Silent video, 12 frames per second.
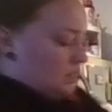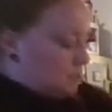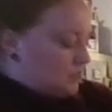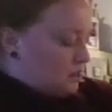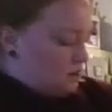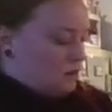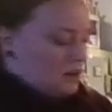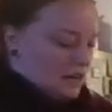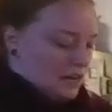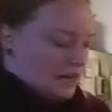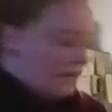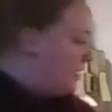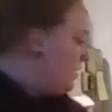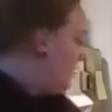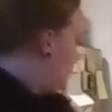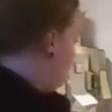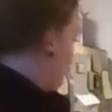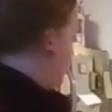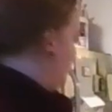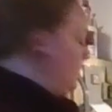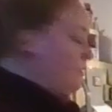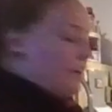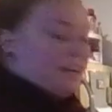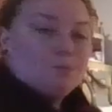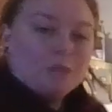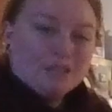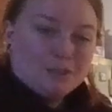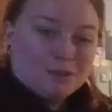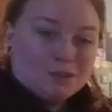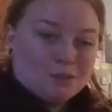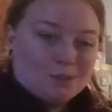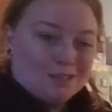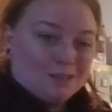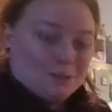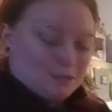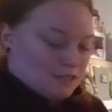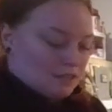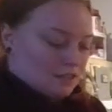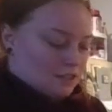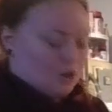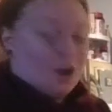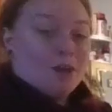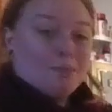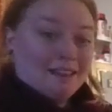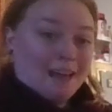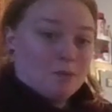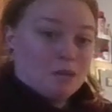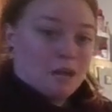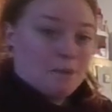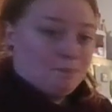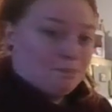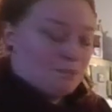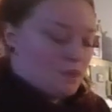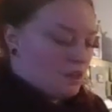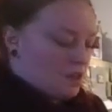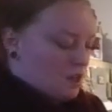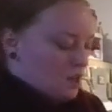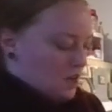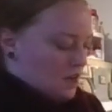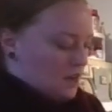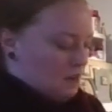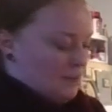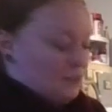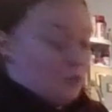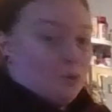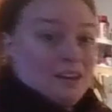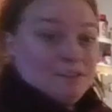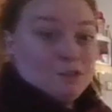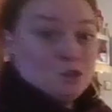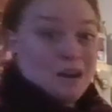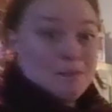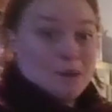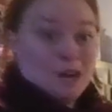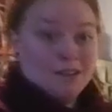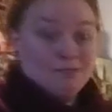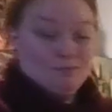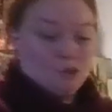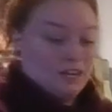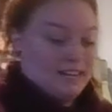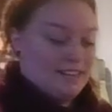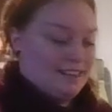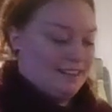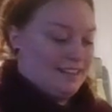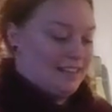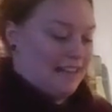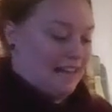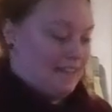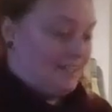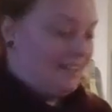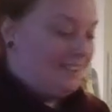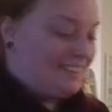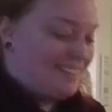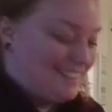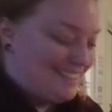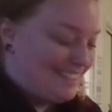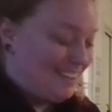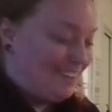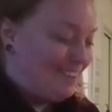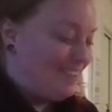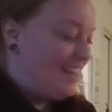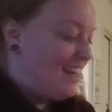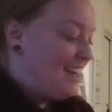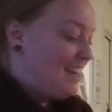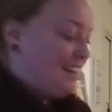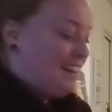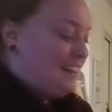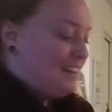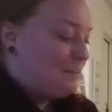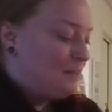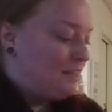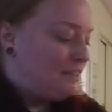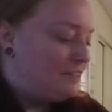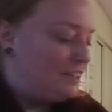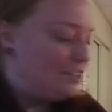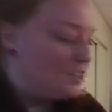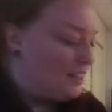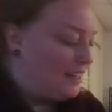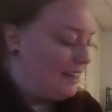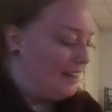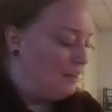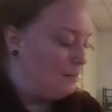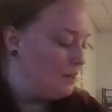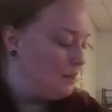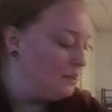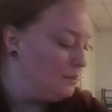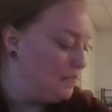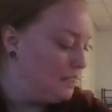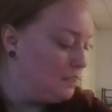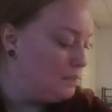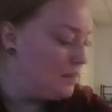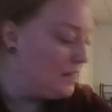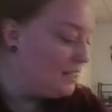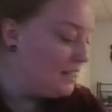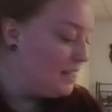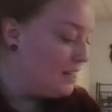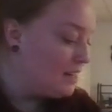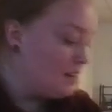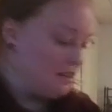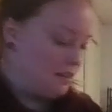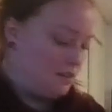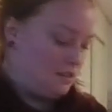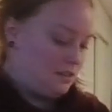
So I'm going to see if I can bring you a little bit closer because you're on my laptop. I don't have a tripod or anything like that. So let me finish cleaning up my space here.